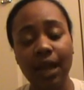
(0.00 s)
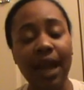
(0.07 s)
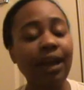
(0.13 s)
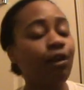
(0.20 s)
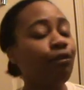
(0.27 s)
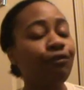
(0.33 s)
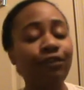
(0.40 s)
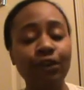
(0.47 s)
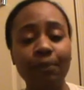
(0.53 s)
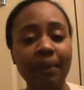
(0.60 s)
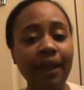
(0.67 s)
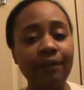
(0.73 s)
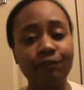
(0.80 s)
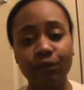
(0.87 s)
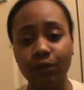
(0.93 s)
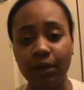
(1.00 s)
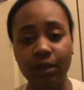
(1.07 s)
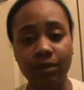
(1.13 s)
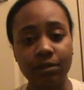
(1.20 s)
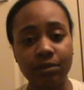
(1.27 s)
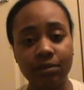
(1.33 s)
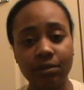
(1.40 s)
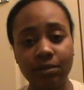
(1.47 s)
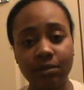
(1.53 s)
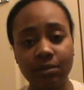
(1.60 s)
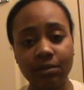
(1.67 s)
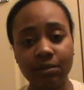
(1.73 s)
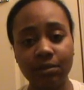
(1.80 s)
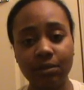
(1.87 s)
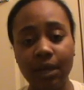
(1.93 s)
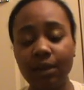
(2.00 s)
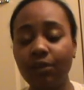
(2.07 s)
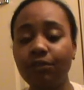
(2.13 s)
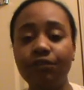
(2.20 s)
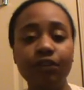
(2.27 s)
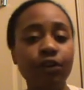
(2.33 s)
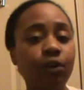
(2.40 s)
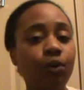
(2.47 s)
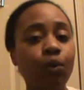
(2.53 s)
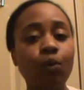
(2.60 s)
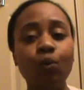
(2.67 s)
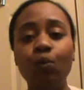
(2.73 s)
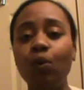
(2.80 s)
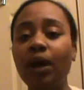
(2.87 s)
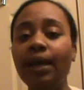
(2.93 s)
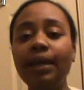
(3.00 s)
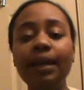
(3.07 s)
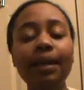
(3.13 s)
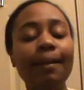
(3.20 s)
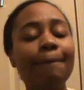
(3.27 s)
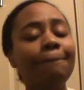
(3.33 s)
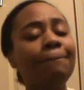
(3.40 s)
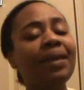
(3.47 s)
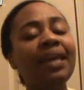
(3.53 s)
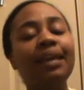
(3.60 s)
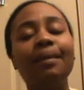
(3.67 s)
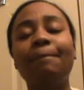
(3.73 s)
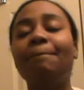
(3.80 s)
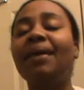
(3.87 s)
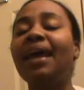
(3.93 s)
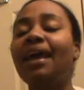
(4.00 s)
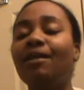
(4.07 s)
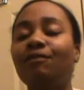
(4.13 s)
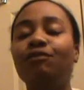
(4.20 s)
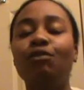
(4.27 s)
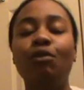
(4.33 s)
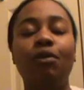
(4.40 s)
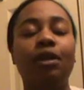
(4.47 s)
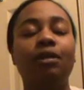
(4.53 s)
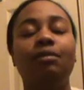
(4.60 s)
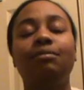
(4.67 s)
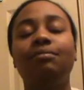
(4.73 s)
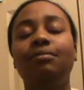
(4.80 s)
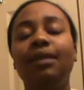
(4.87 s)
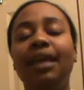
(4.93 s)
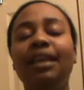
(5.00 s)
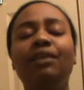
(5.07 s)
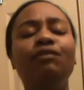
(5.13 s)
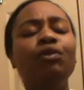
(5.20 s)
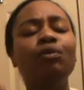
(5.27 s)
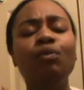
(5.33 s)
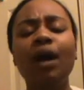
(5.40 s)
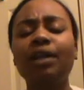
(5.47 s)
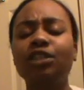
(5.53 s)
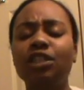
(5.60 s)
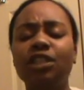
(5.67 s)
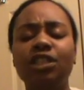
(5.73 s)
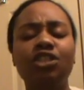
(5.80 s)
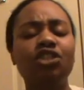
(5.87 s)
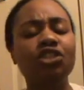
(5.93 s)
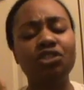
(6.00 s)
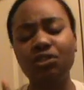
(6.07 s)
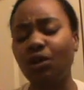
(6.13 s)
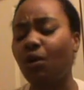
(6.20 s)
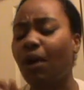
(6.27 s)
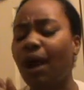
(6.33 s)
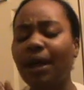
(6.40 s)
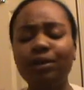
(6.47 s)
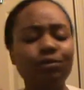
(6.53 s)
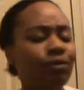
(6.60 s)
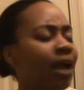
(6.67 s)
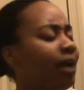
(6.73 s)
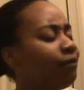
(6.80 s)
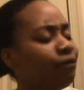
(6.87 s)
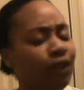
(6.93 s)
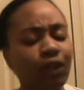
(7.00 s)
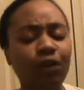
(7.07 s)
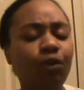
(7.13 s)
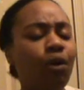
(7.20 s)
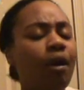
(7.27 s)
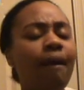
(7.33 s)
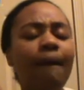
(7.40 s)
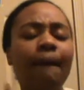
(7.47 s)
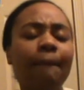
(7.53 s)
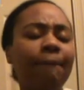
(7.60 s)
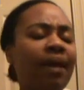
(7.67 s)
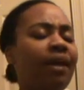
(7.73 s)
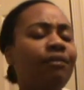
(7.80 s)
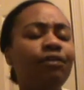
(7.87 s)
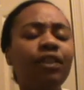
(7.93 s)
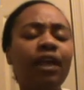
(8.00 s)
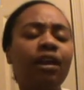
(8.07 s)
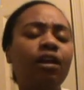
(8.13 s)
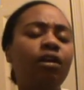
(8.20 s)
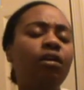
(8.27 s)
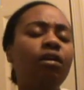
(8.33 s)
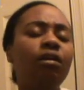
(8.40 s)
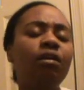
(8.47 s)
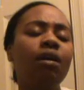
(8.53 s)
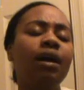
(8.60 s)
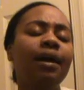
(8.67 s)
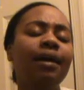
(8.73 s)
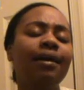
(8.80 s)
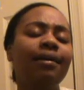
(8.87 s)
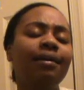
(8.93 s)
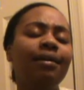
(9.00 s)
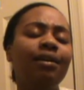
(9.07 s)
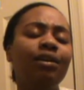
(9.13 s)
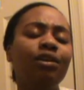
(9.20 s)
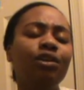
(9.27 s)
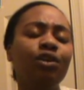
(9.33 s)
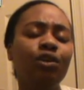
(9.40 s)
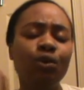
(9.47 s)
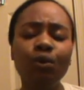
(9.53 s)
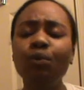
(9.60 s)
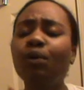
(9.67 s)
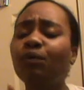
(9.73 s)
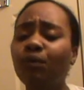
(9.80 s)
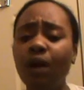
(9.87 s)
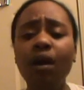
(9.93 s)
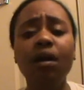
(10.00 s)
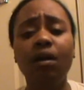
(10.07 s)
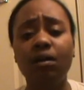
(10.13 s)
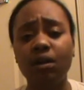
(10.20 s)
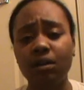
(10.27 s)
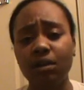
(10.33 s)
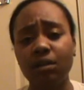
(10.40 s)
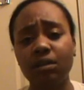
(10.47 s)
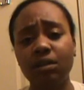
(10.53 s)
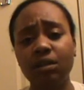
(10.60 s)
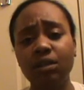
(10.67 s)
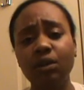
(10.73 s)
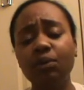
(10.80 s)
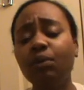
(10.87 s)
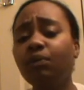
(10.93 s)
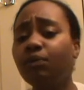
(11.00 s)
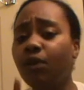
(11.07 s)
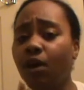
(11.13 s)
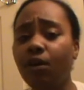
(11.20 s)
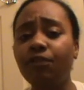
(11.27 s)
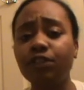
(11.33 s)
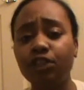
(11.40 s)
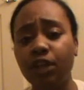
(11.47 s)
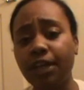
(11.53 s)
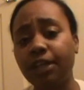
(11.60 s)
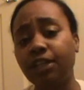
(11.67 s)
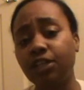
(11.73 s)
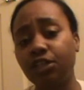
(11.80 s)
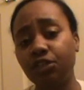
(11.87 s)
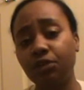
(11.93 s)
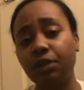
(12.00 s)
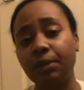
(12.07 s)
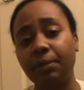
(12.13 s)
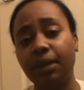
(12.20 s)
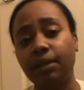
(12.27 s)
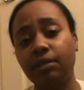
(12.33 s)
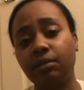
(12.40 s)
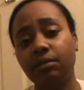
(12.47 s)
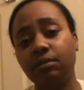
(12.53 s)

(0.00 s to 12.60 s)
I don't feel bad for it. I don't feel one bit bad for it. And if you're watching this, just know I do not feel bad for that at all. You were wrong. You were wrong for trying to destroy me.